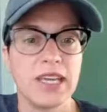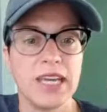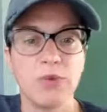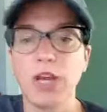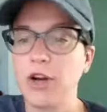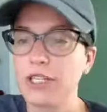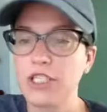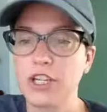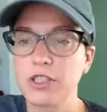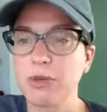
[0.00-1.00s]
and we already
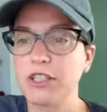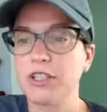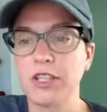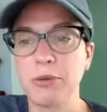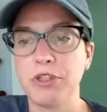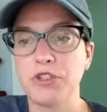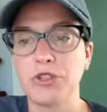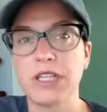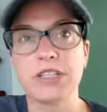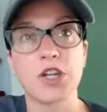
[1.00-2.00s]
talked about the lemon
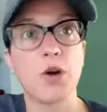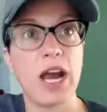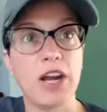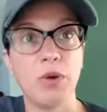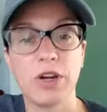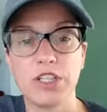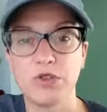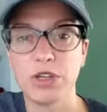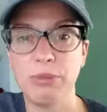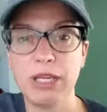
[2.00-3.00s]
tree, so I don't want
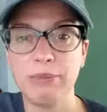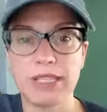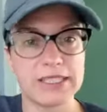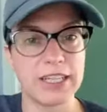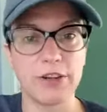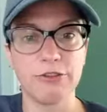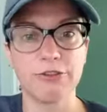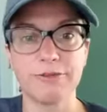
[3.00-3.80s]
to repeat myself.